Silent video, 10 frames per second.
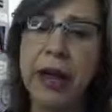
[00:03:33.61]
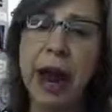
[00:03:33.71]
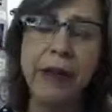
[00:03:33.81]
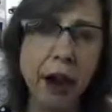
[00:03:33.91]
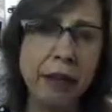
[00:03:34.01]

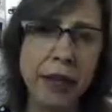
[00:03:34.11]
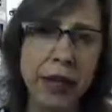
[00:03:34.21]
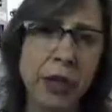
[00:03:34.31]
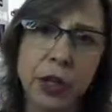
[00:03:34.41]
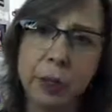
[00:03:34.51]
And often
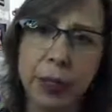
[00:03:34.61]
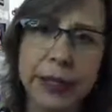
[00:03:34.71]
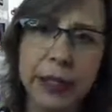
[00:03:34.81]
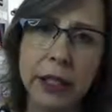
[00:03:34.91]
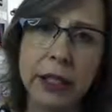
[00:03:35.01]
that's a good
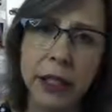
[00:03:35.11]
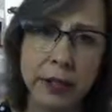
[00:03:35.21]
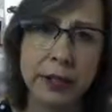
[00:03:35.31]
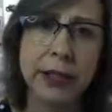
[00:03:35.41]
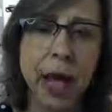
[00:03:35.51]
place
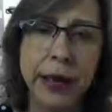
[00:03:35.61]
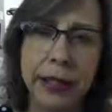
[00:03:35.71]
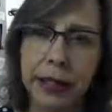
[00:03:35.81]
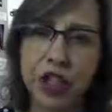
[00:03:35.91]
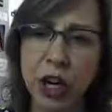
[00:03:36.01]
to slot
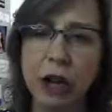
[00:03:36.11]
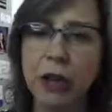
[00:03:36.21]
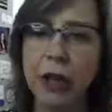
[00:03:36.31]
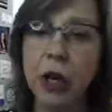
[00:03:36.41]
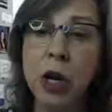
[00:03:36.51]
in a
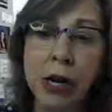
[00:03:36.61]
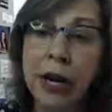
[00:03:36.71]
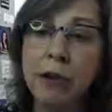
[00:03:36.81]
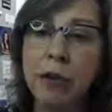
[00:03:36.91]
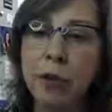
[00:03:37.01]
charity,
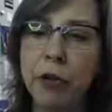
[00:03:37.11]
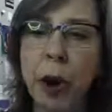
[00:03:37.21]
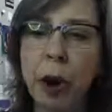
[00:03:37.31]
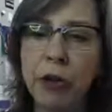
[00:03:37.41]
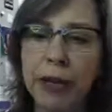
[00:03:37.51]
even for
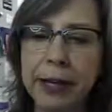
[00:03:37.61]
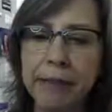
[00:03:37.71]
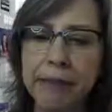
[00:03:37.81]
part of it.